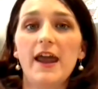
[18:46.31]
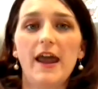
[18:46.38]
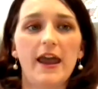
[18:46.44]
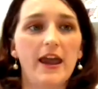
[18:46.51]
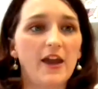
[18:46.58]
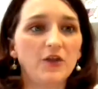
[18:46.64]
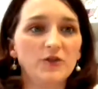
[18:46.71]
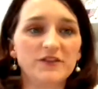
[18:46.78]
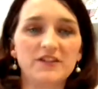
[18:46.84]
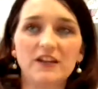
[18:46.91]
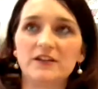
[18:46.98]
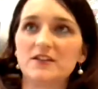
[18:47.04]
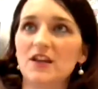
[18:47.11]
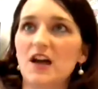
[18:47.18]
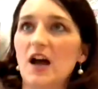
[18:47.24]
And you'll see at
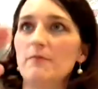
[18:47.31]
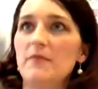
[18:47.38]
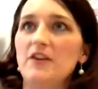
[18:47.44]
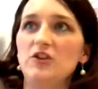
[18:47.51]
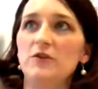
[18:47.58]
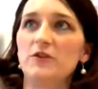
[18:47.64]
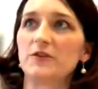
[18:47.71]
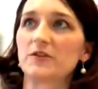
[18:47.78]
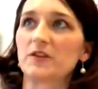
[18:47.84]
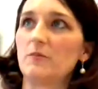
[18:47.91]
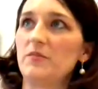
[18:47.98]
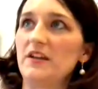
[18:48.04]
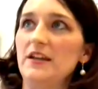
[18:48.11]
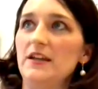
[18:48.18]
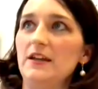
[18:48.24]
the top menu there's going to
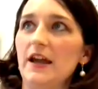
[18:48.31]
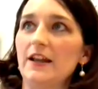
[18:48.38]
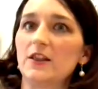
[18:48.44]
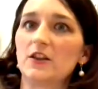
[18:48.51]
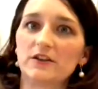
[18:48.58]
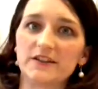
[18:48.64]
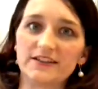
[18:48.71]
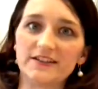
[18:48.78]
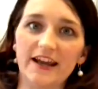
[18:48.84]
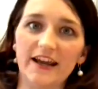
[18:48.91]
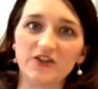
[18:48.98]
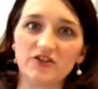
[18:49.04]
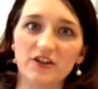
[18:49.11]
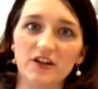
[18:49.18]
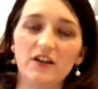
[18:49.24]
be a Learn
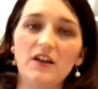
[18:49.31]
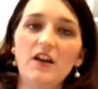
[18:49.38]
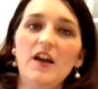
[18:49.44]
section.